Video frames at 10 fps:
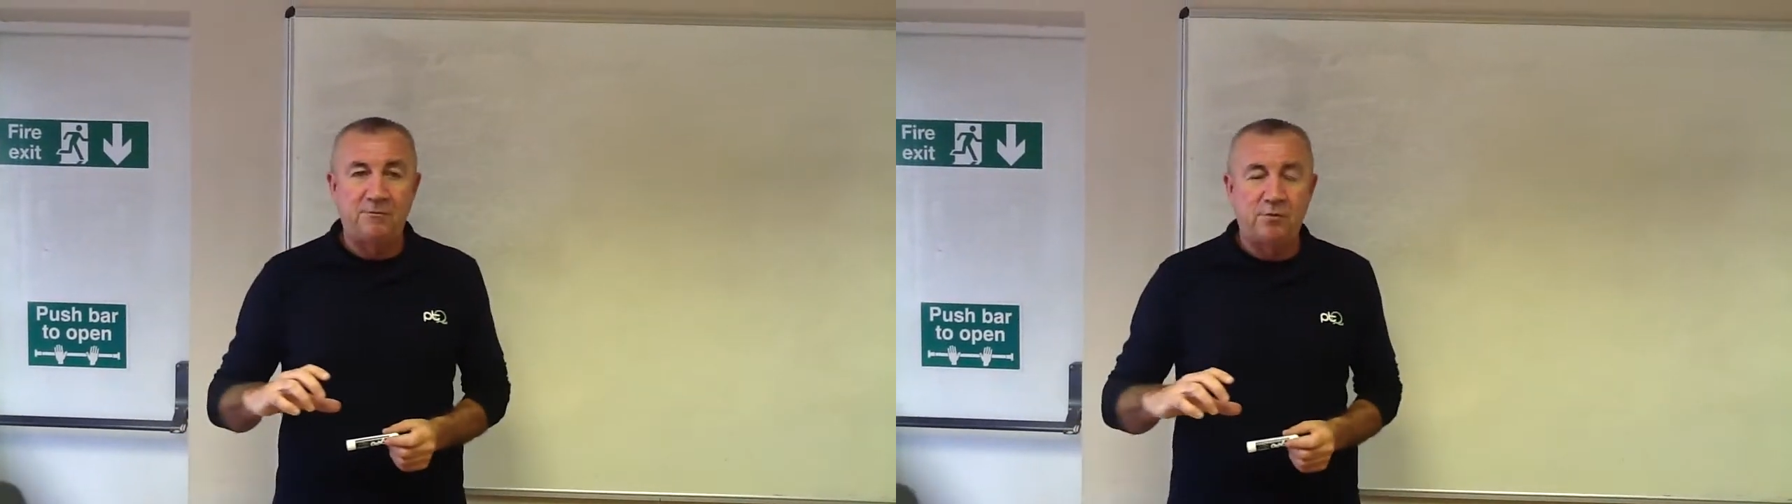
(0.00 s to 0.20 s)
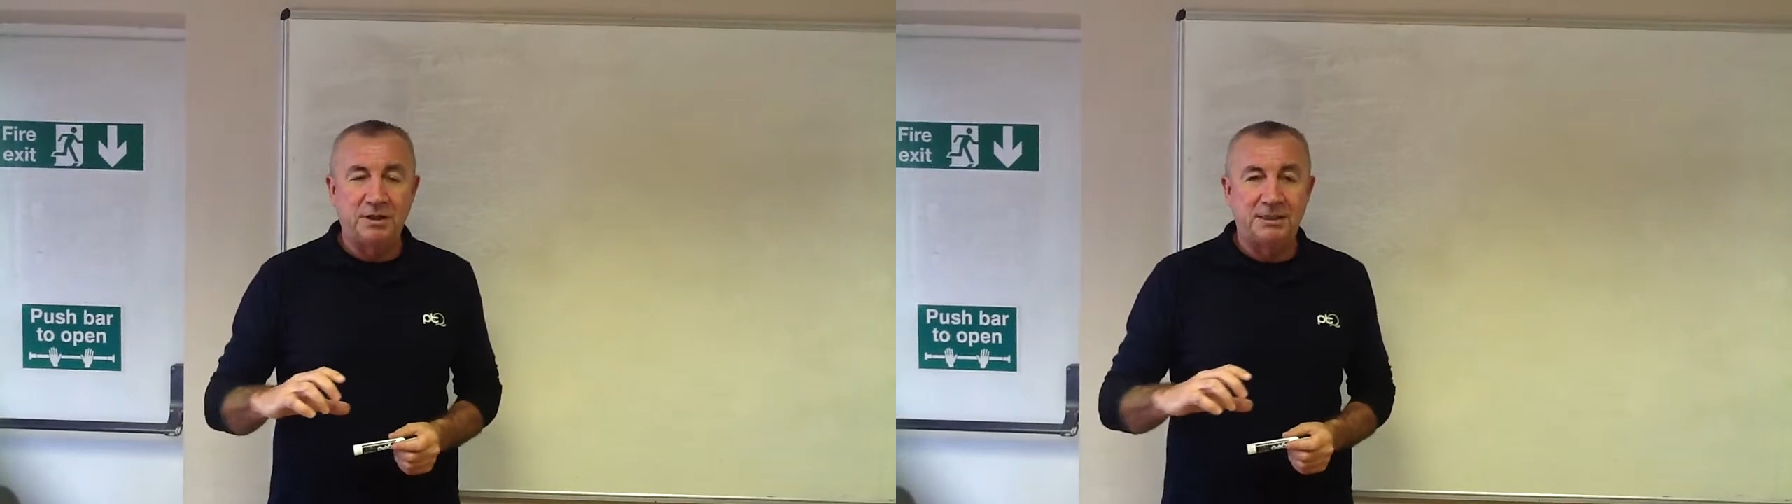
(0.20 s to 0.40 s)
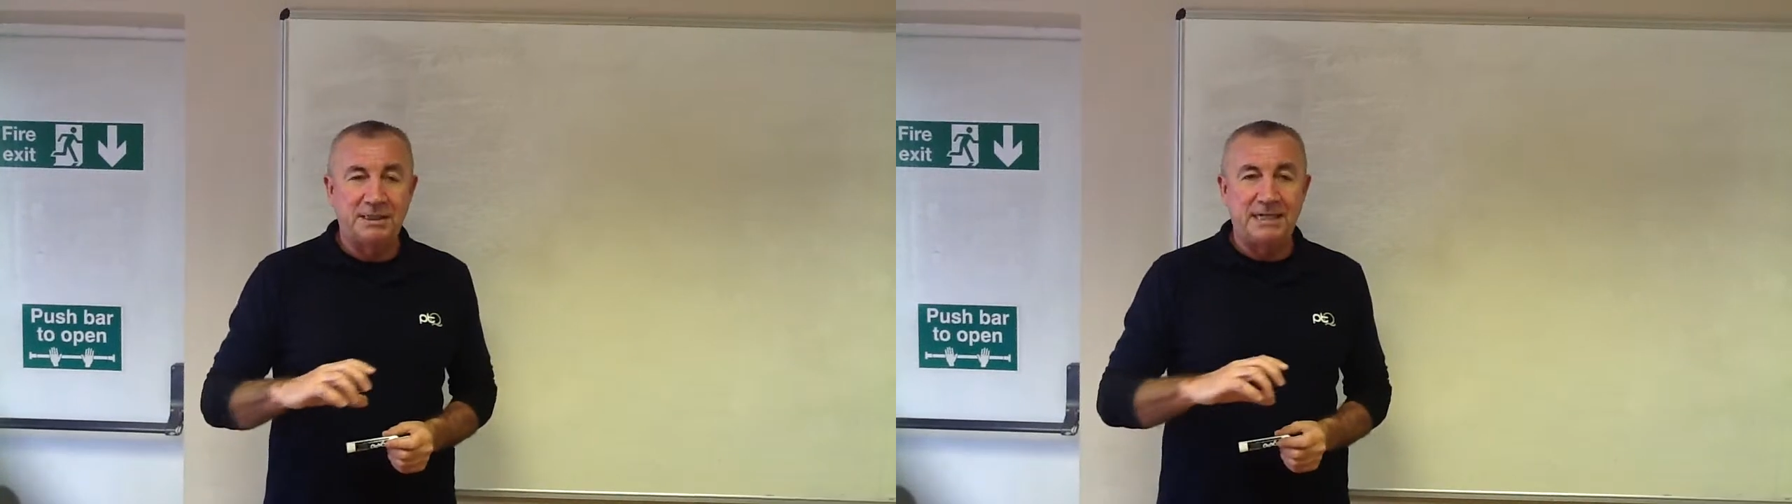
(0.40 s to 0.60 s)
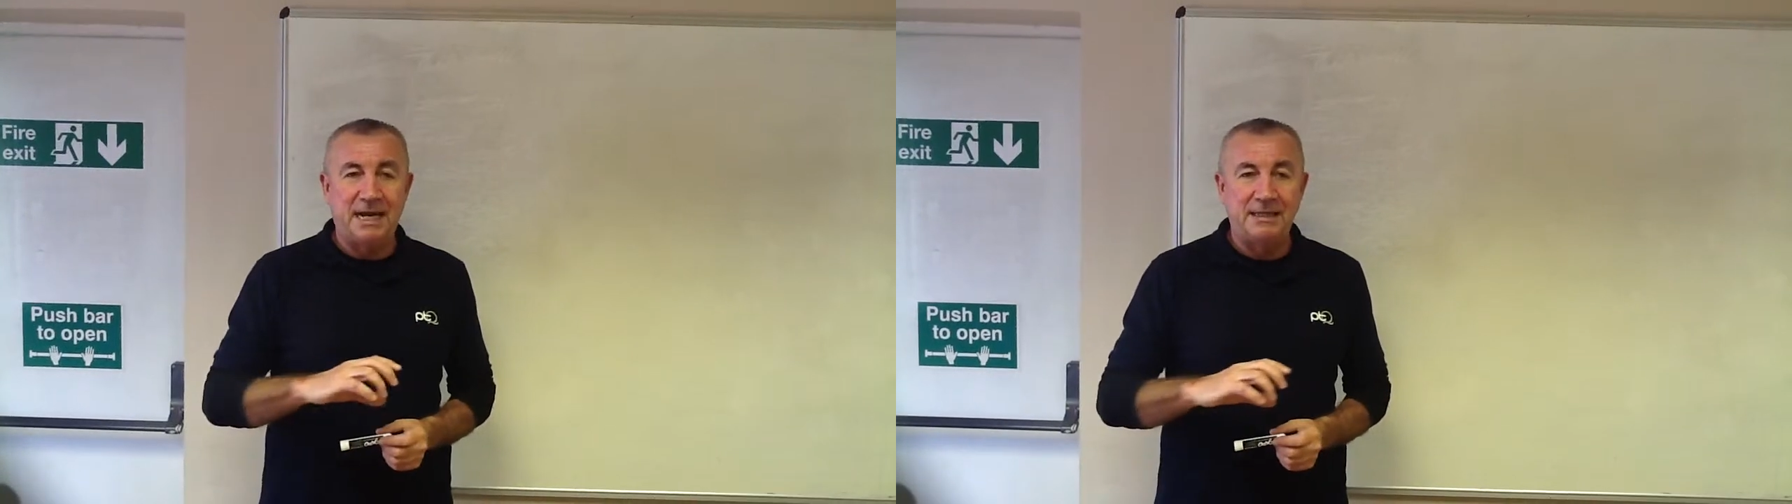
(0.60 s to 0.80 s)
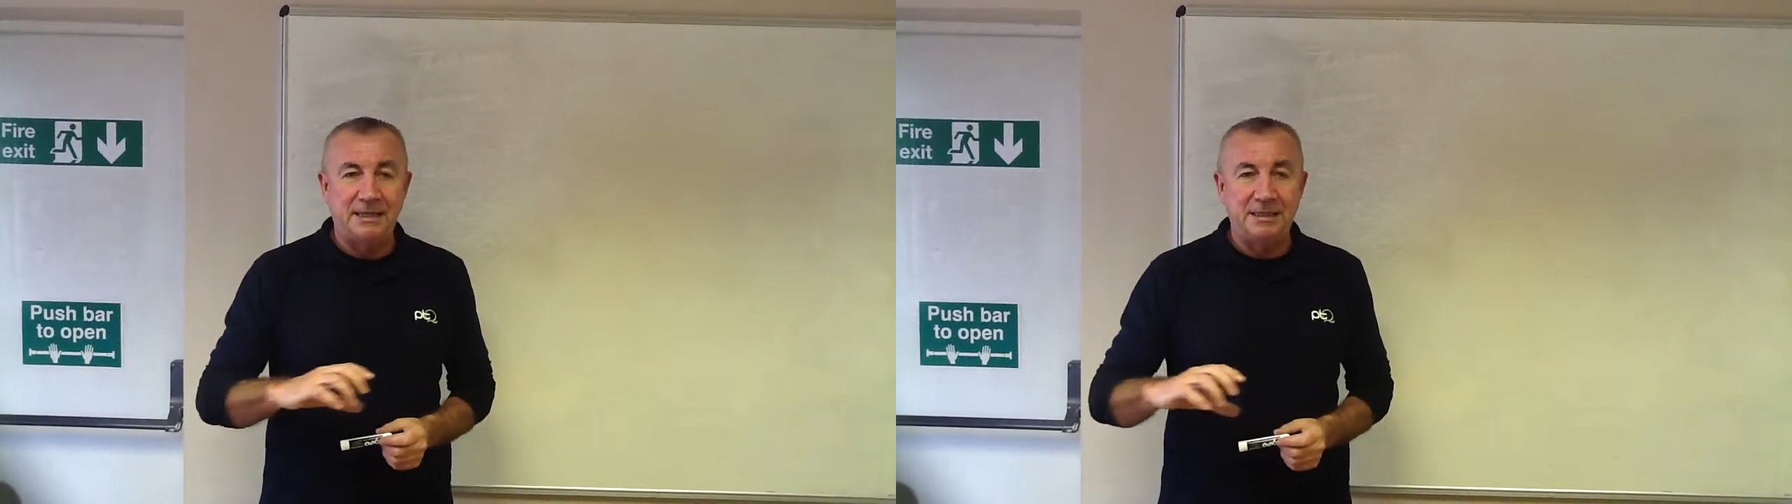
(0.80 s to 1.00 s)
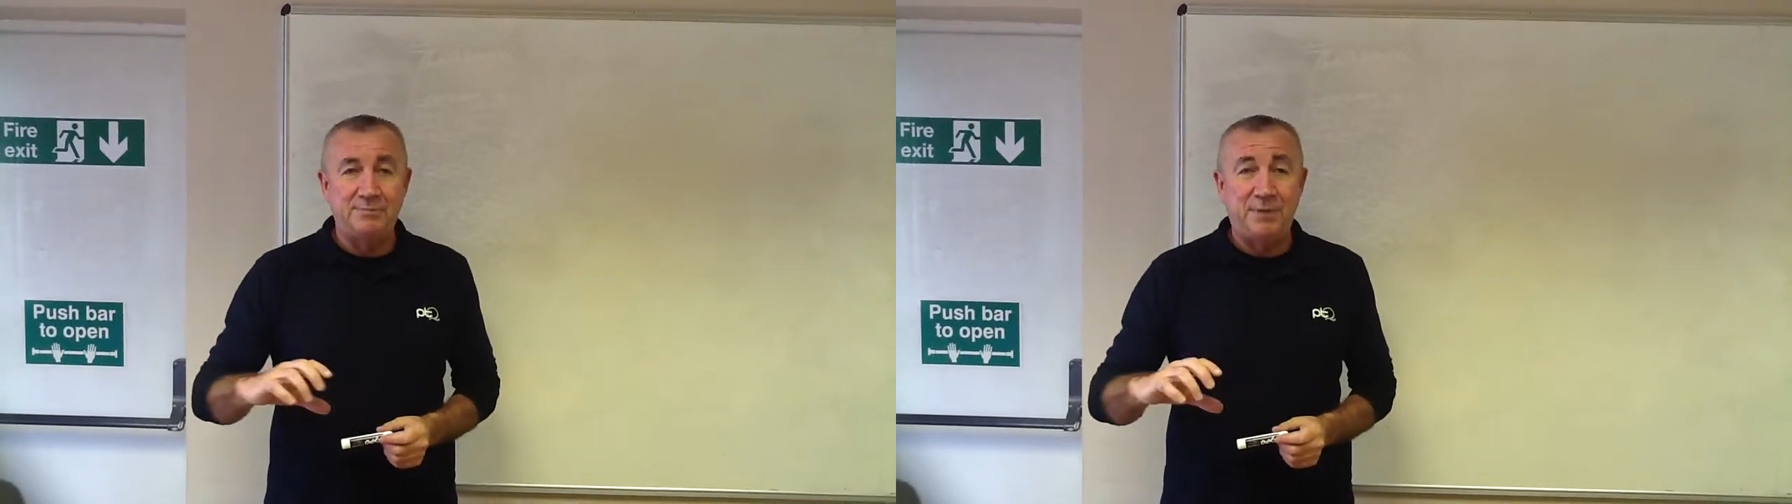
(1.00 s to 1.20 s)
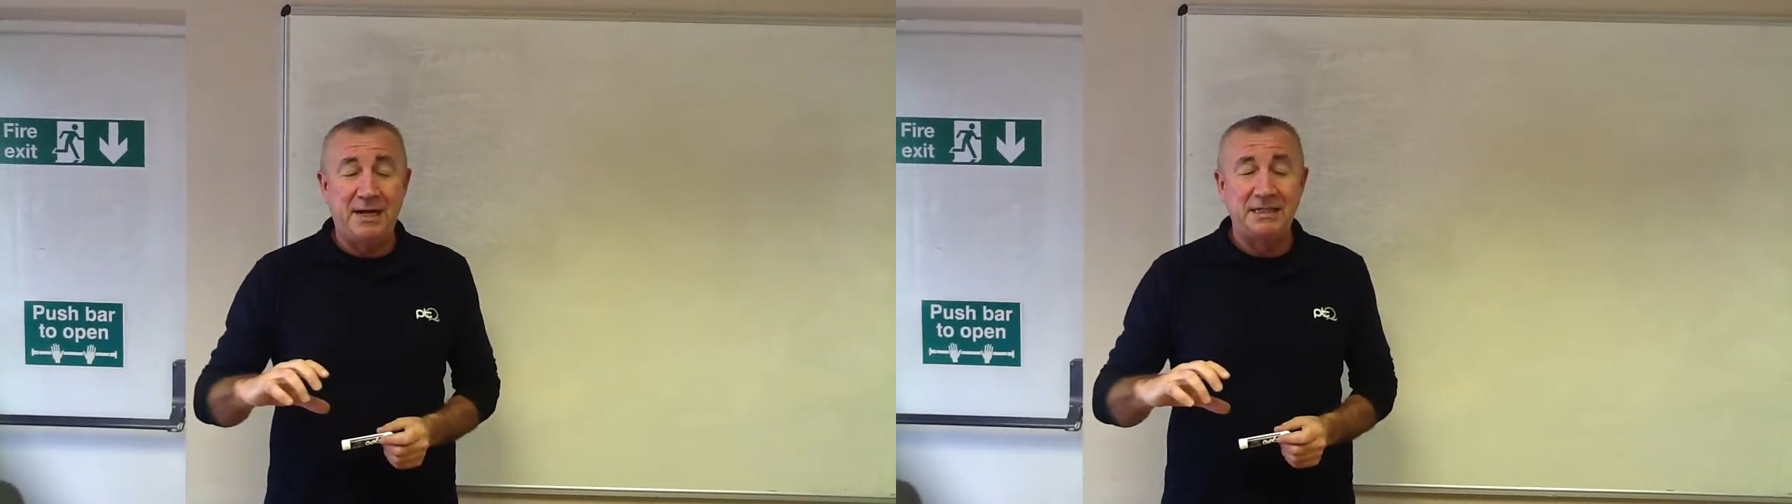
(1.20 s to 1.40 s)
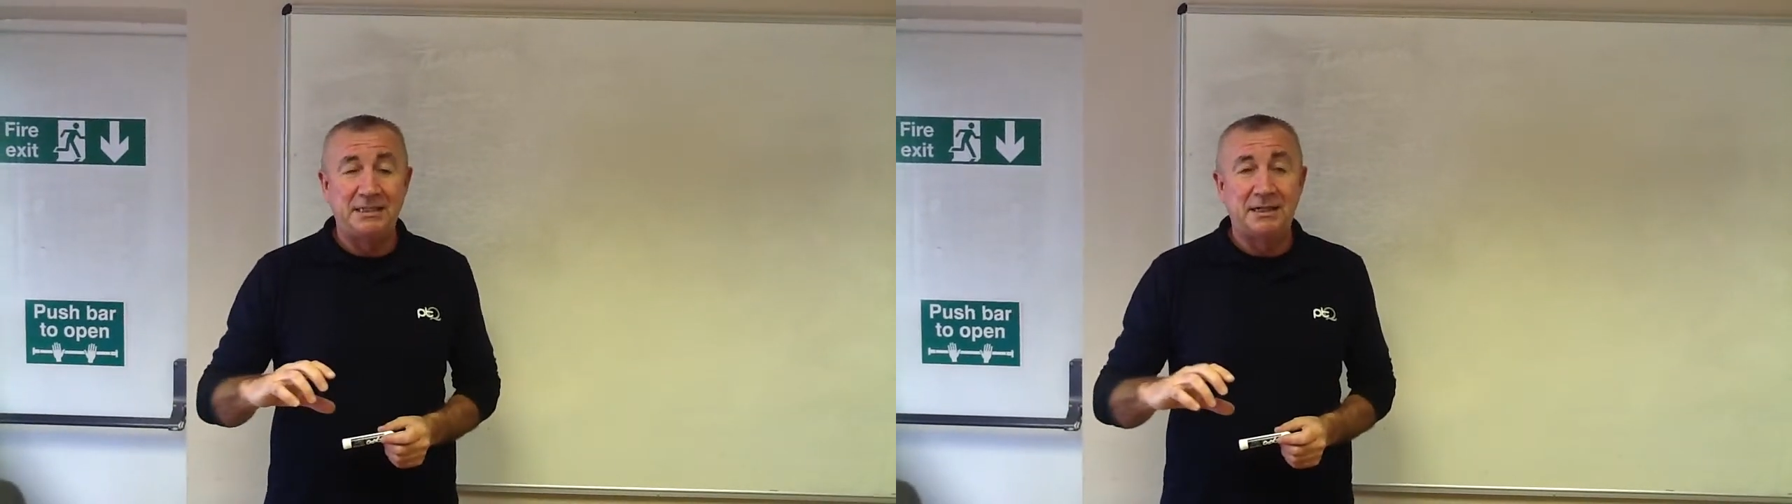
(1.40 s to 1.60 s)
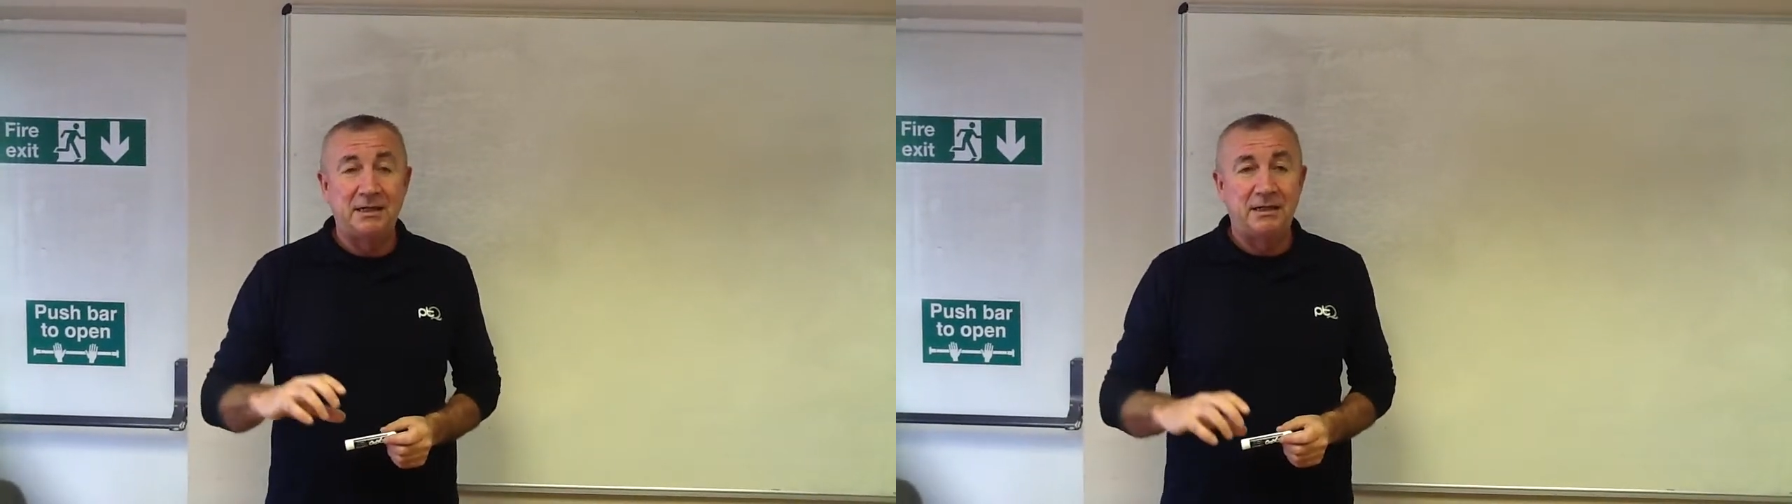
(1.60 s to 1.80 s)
of 1 to 10 that is based